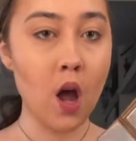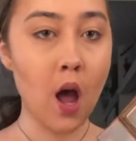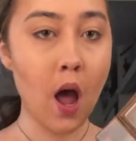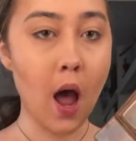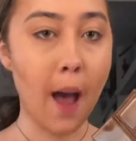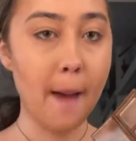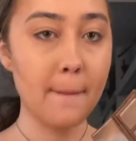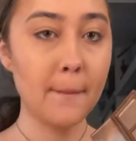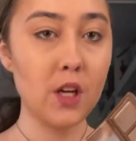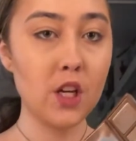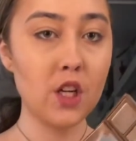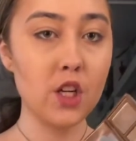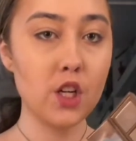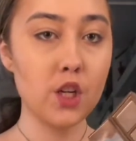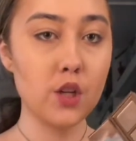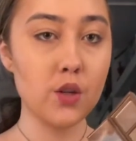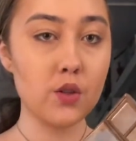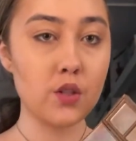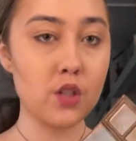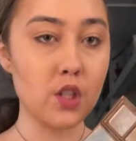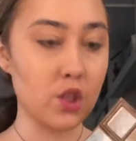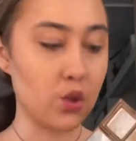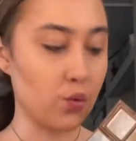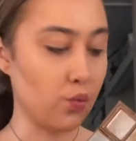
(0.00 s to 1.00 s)
I'm gonna
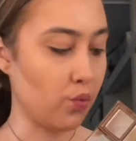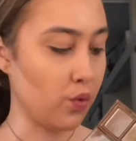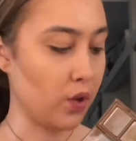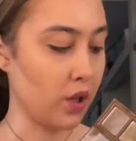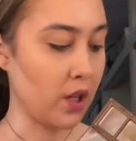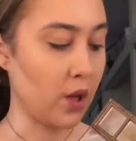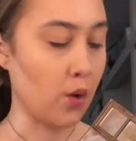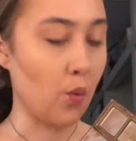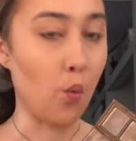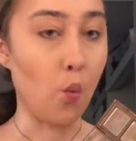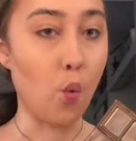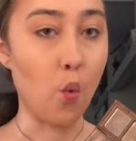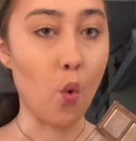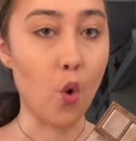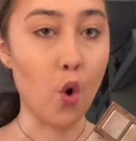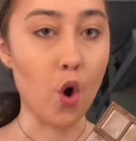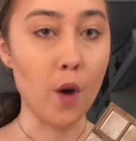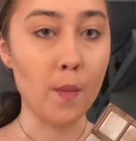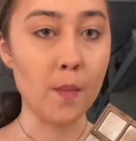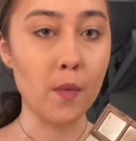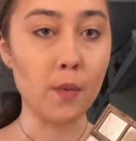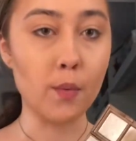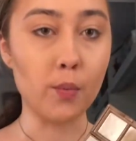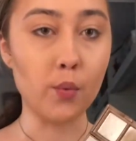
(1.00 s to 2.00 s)
use this really
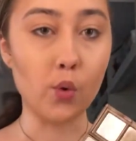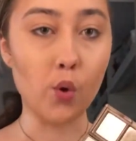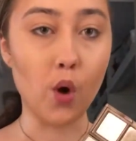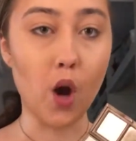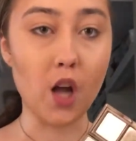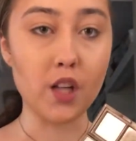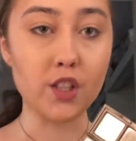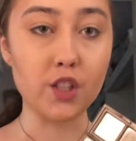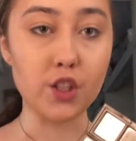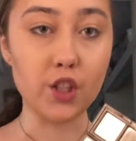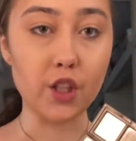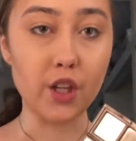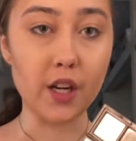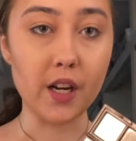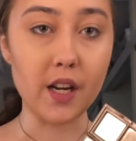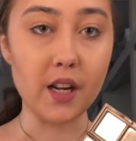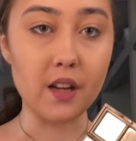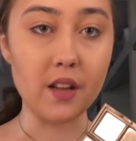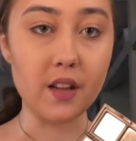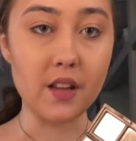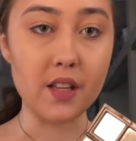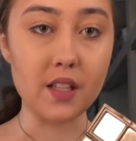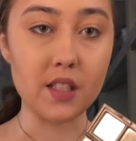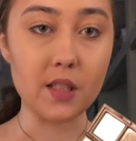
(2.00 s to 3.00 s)
warm bronzer
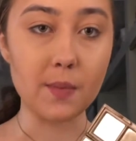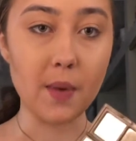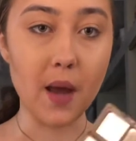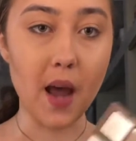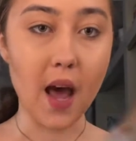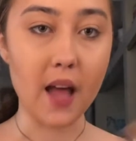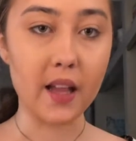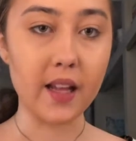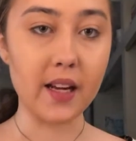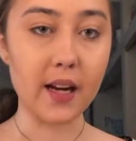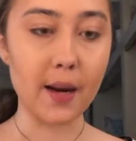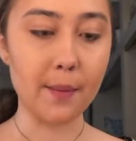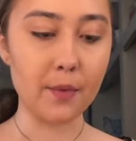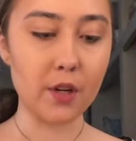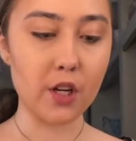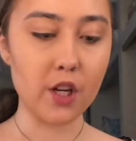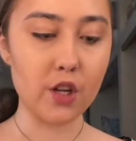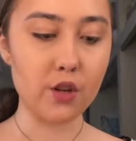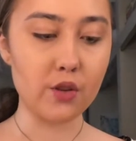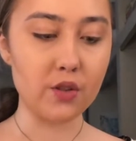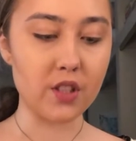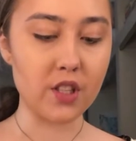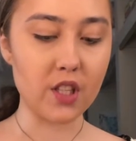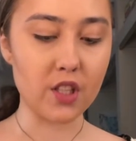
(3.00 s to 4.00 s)
in this palette. I'm gonna
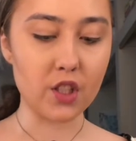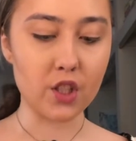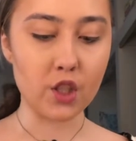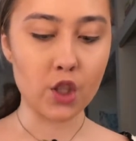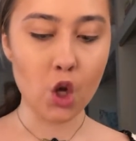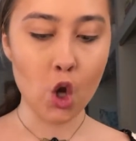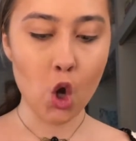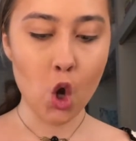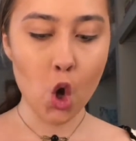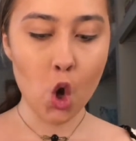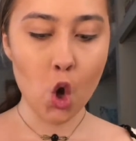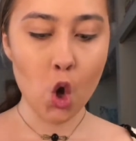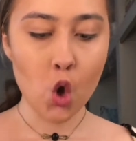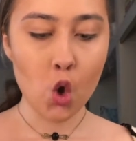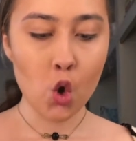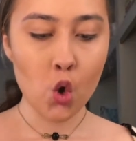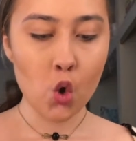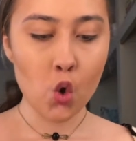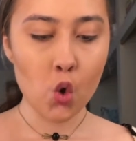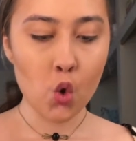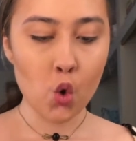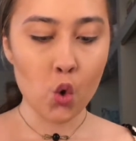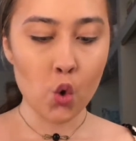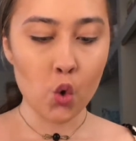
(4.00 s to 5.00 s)
use this
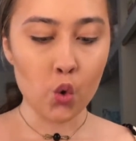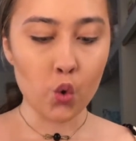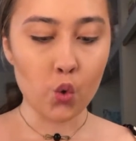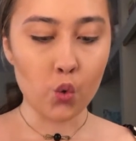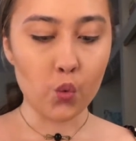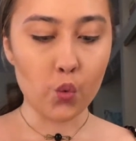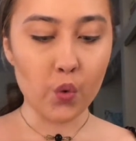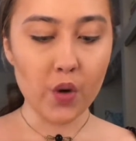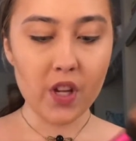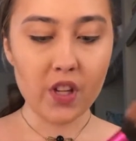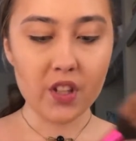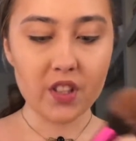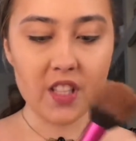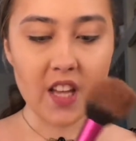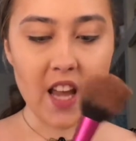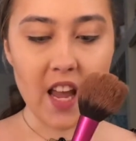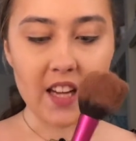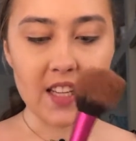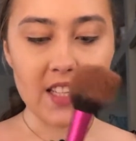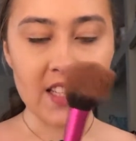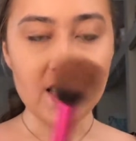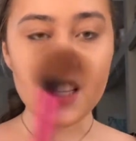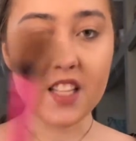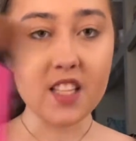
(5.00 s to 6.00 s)
Real
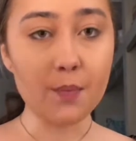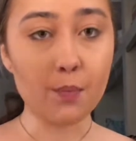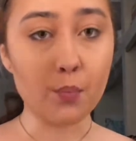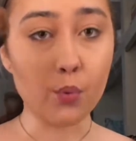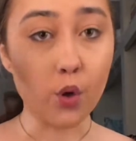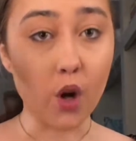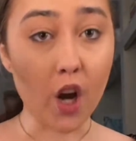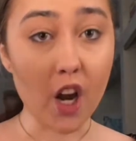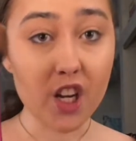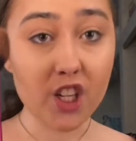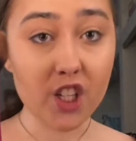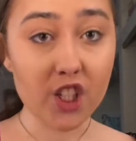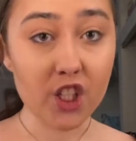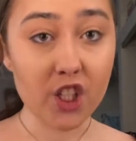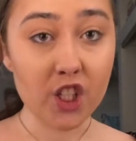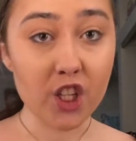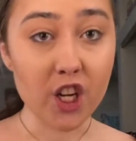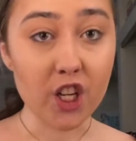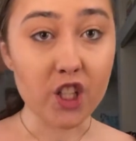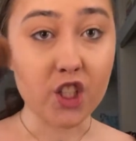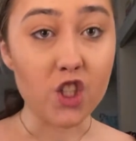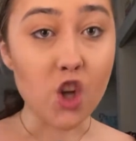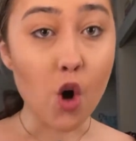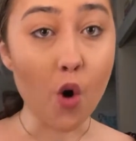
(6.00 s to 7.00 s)
Techniques. This brush
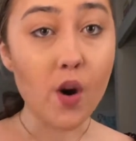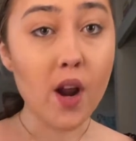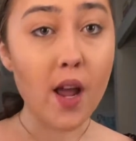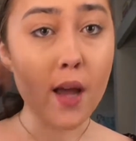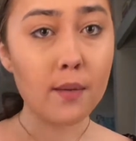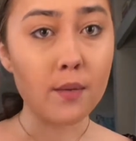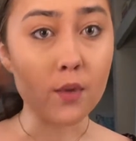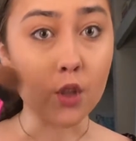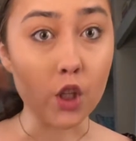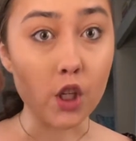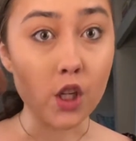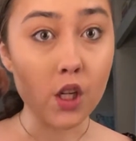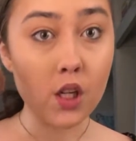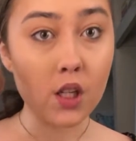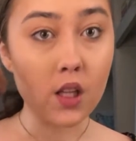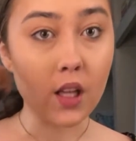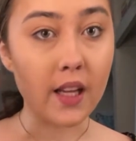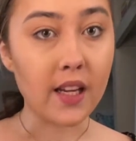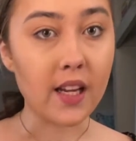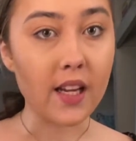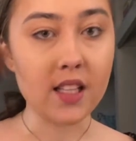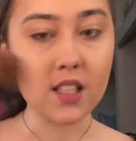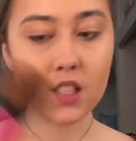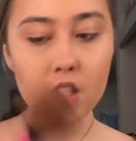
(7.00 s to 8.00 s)
is so damn good.
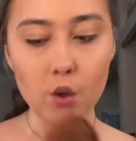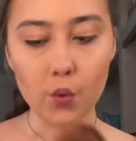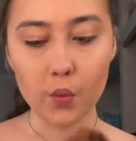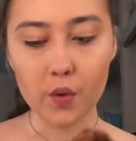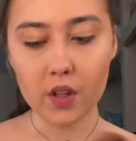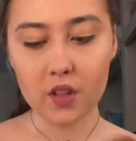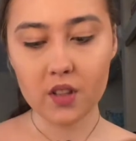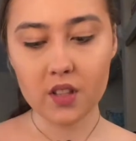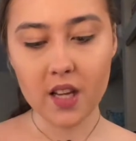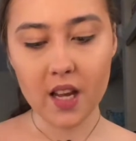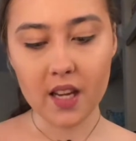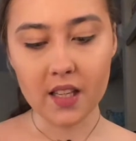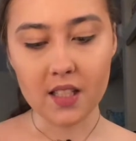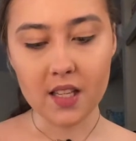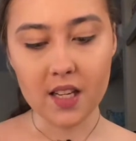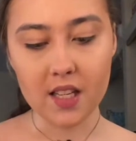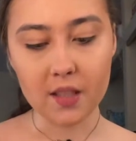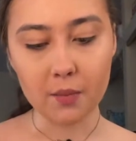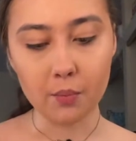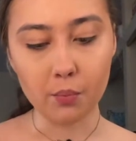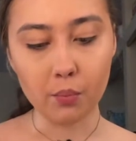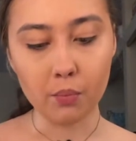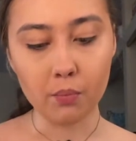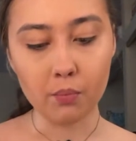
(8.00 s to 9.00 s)
Like, it's the Real
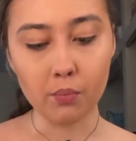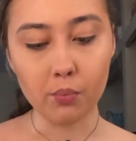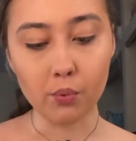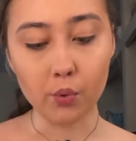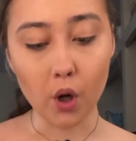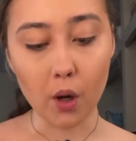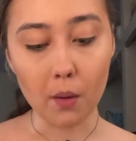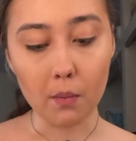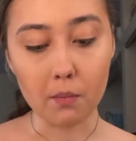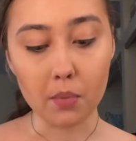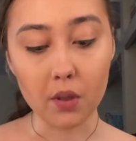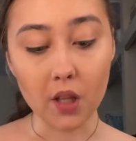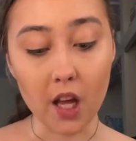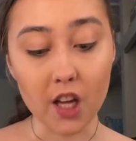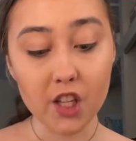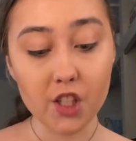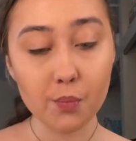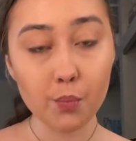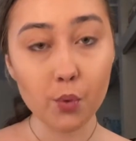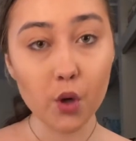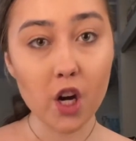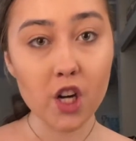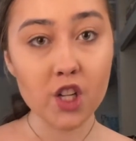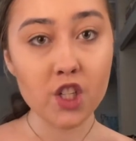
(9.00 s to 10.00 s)
Techniques blush
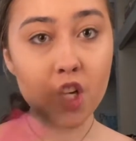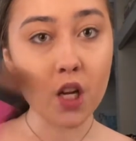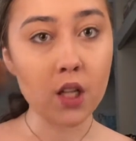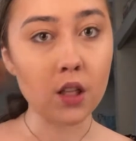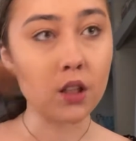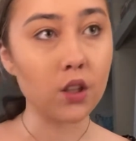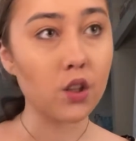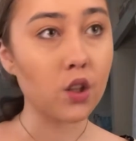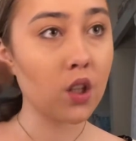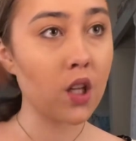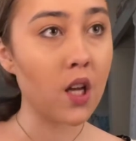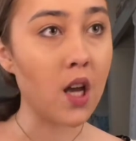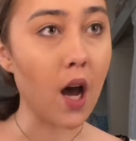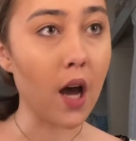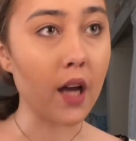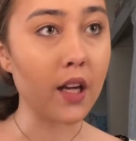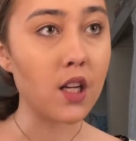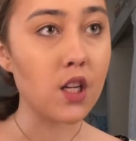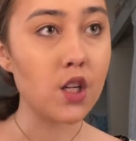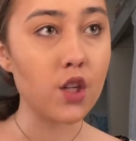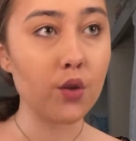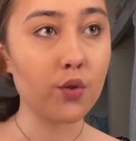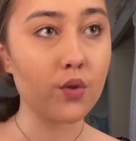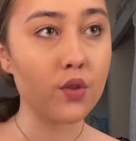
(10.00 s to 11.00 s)
brush, and literally I
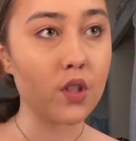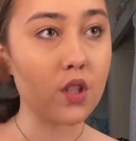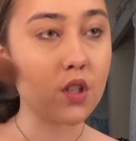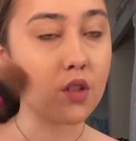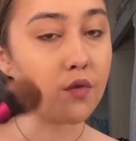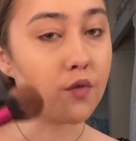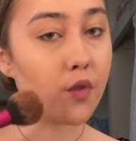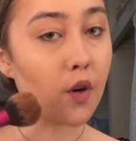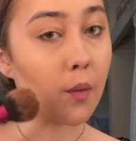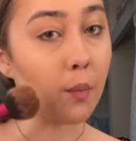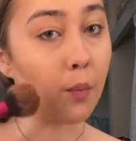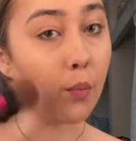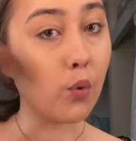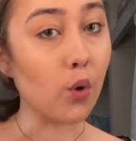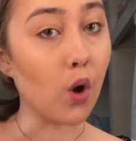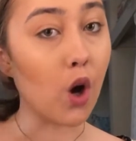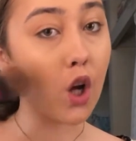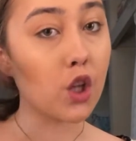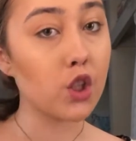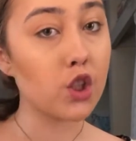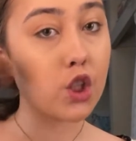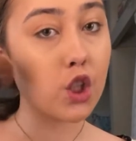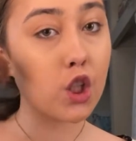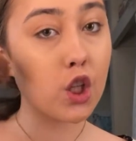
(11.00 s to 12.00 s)
can use this for
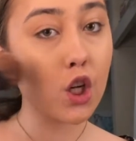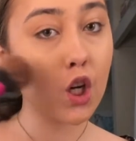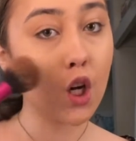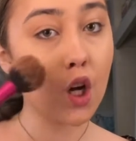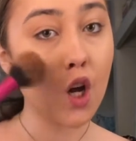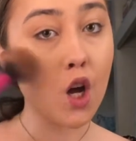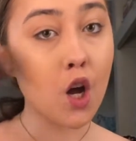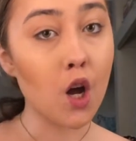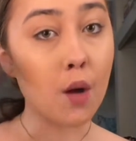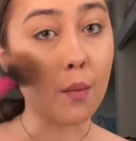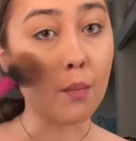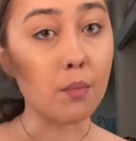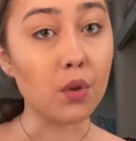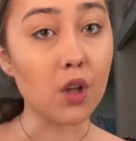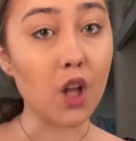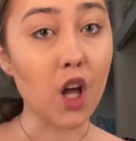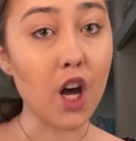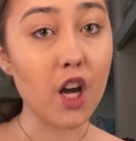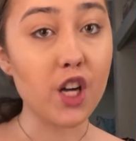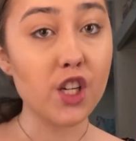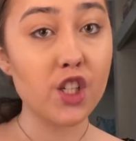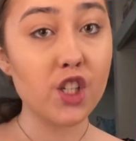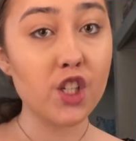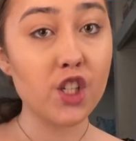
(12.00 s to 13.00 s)
bronzer,
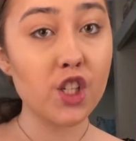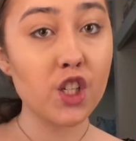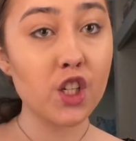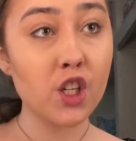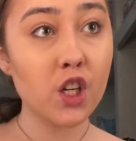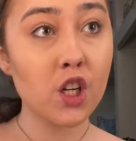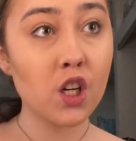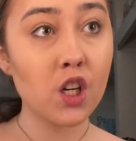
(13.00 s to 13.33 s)
blush,